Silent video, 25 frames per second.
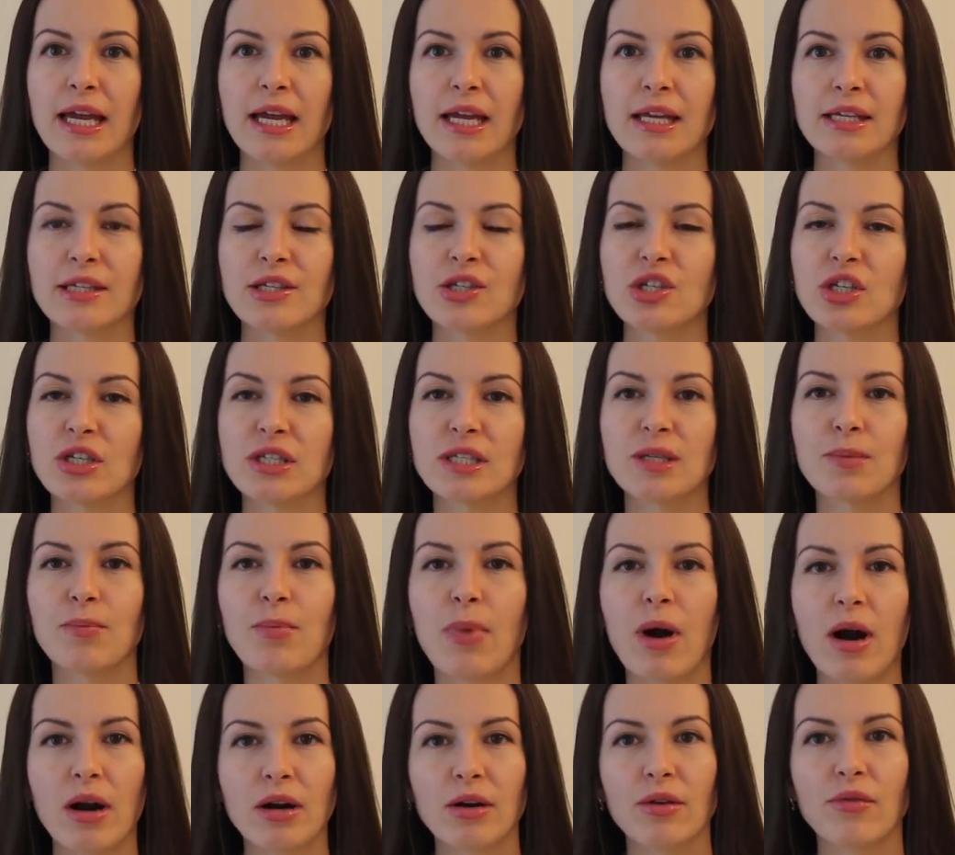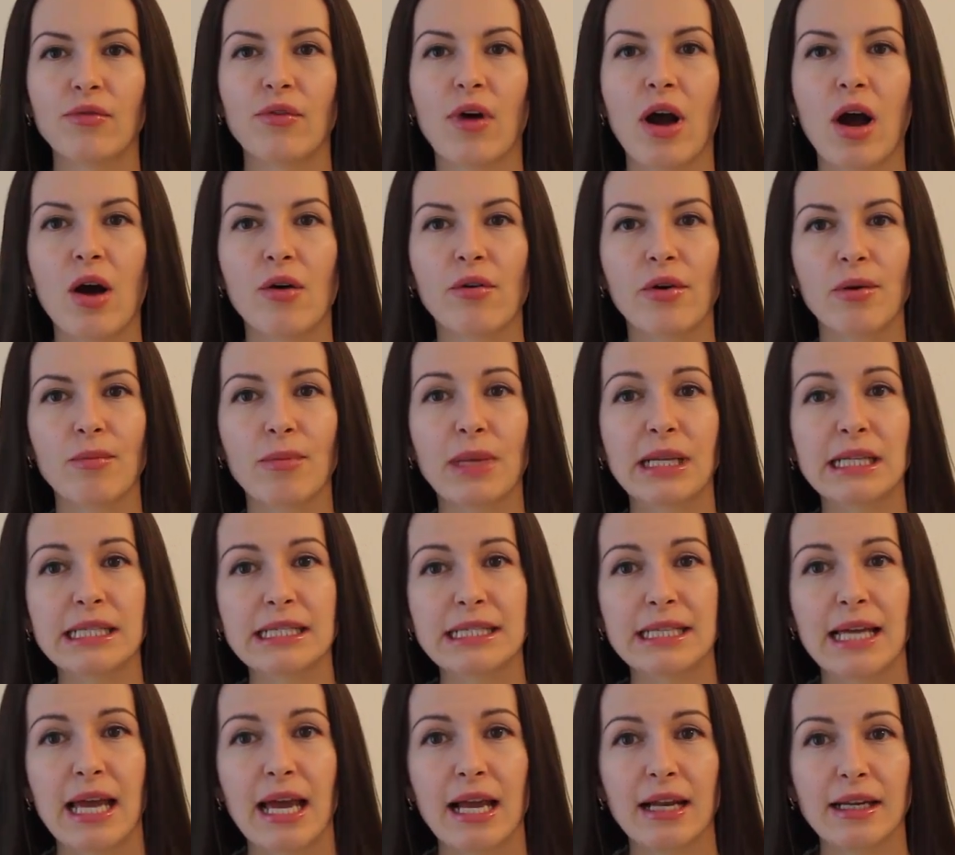It's just a part of our
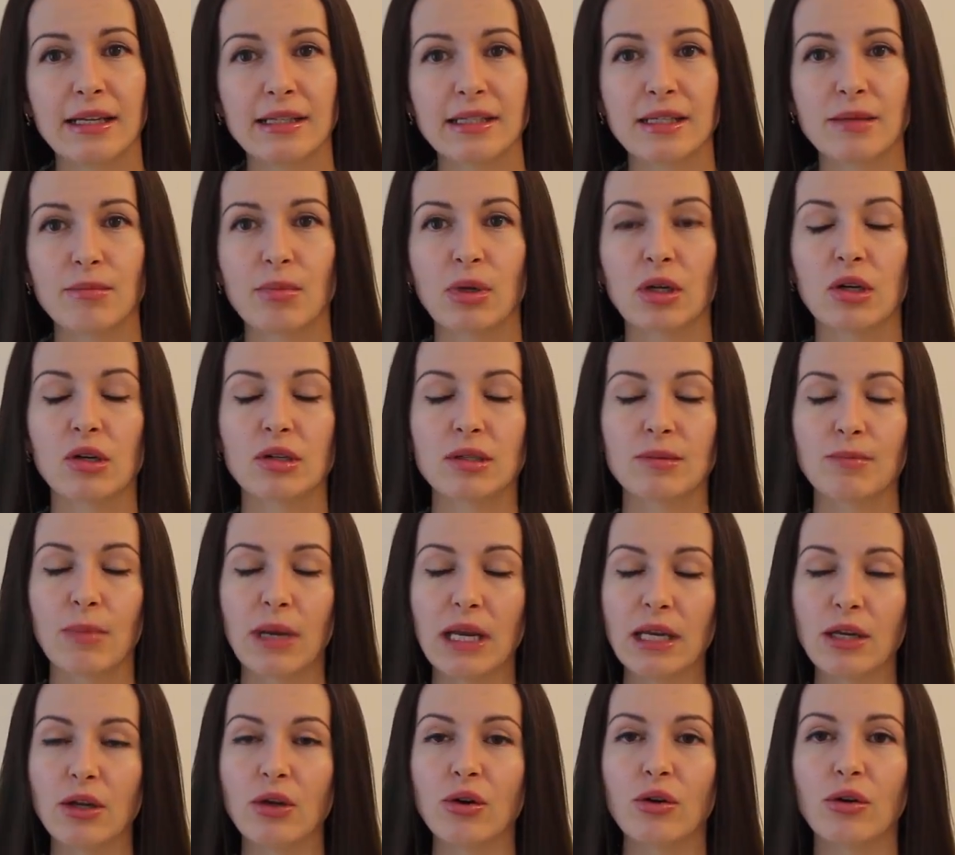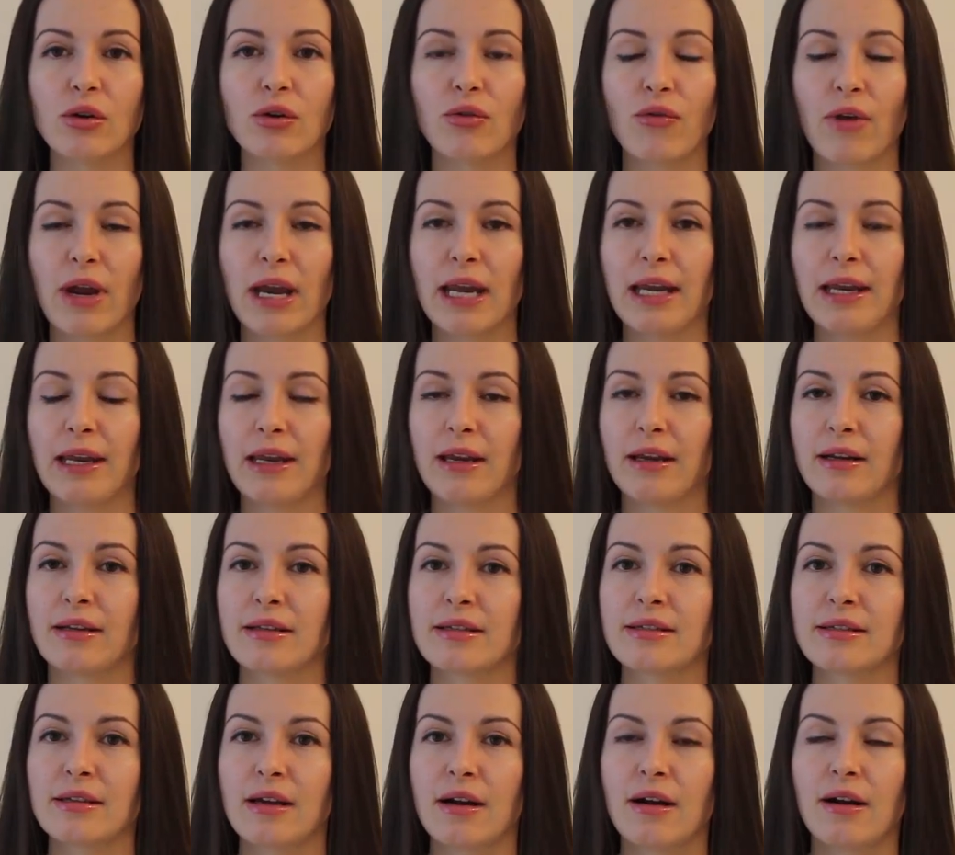mentality because many
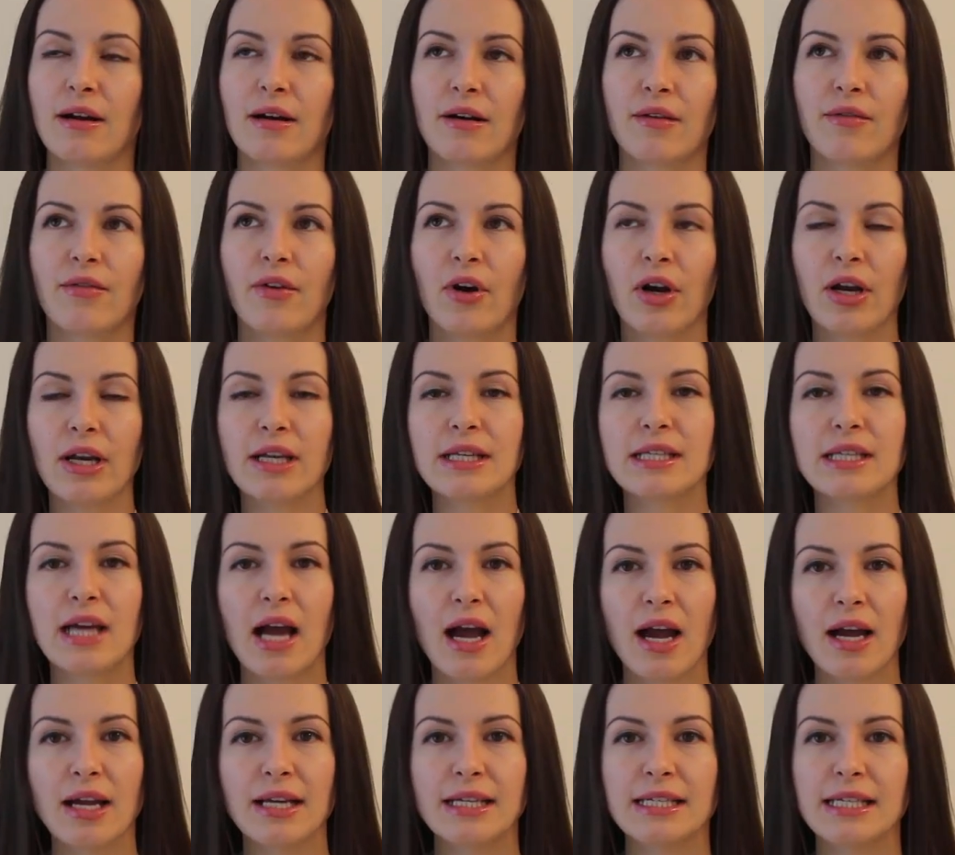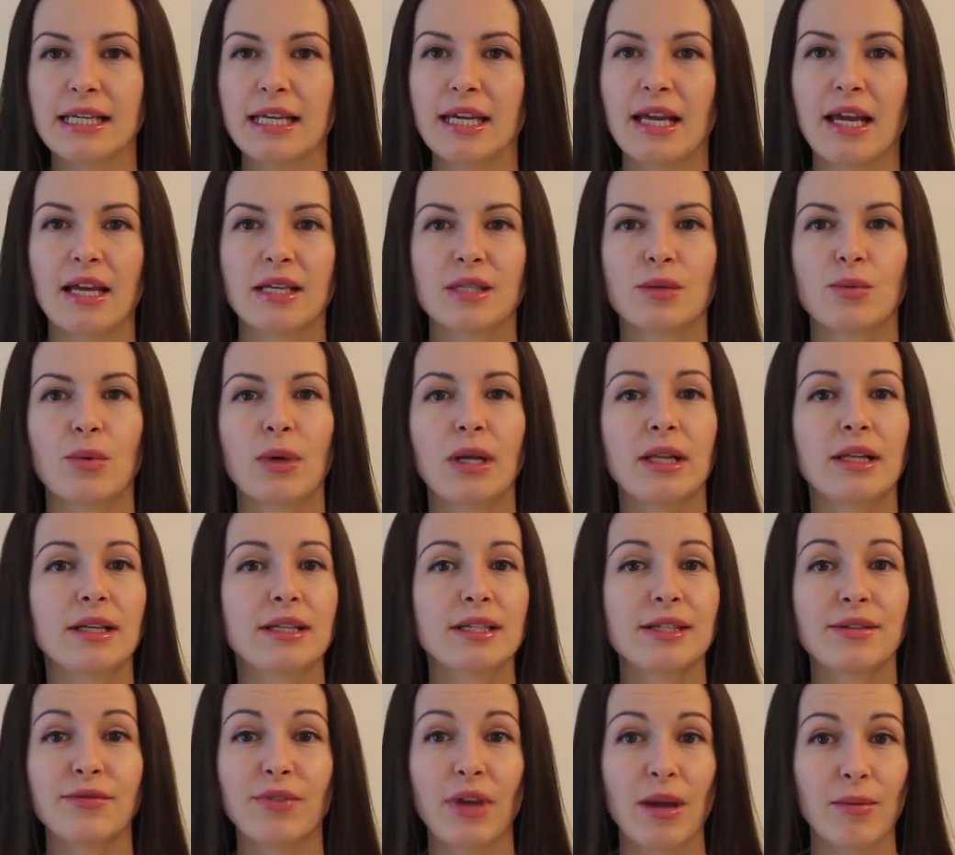Ukrainians are very tidy as well
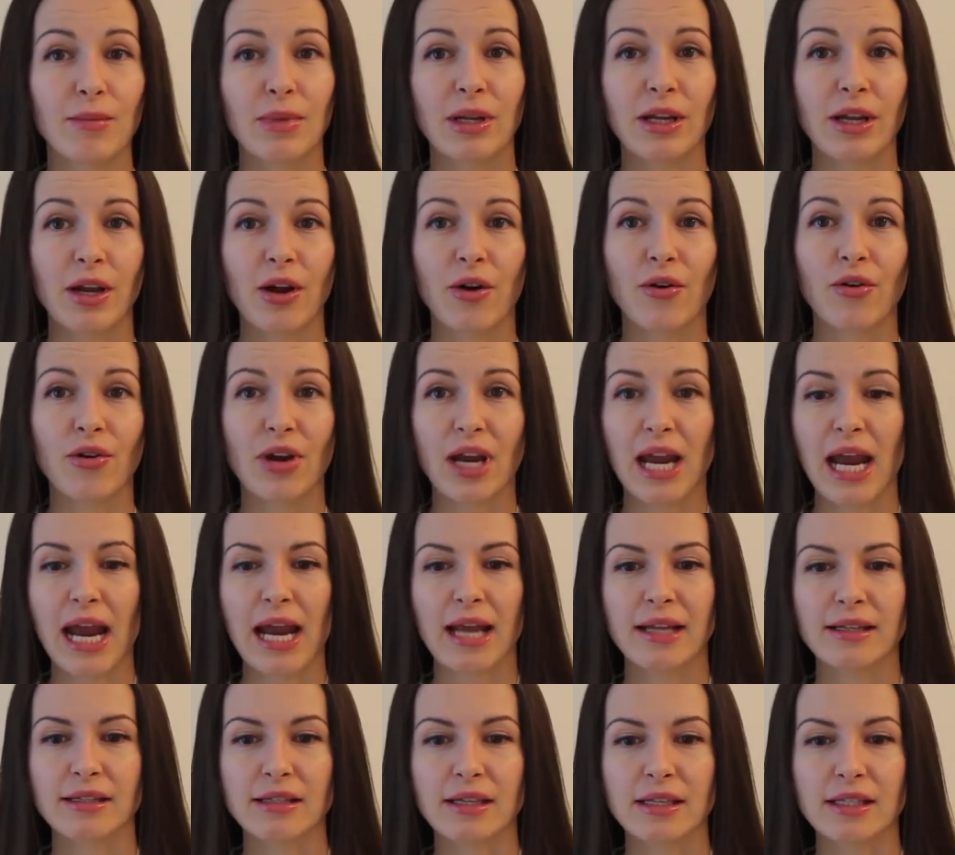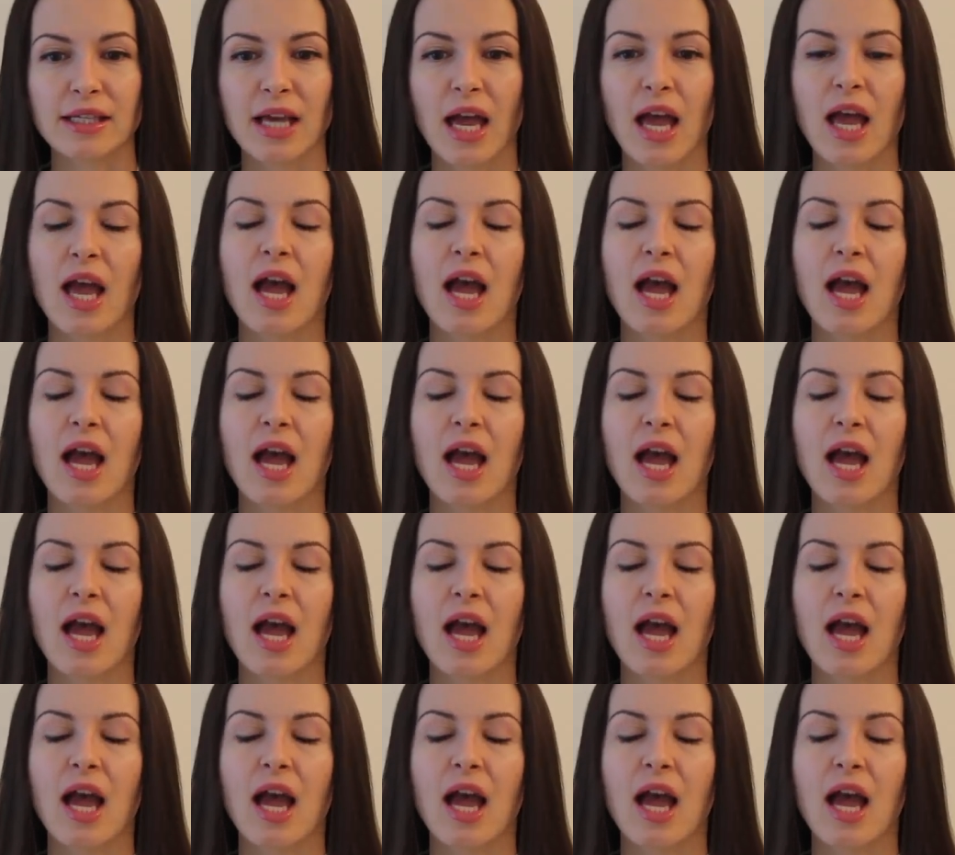as family oriented.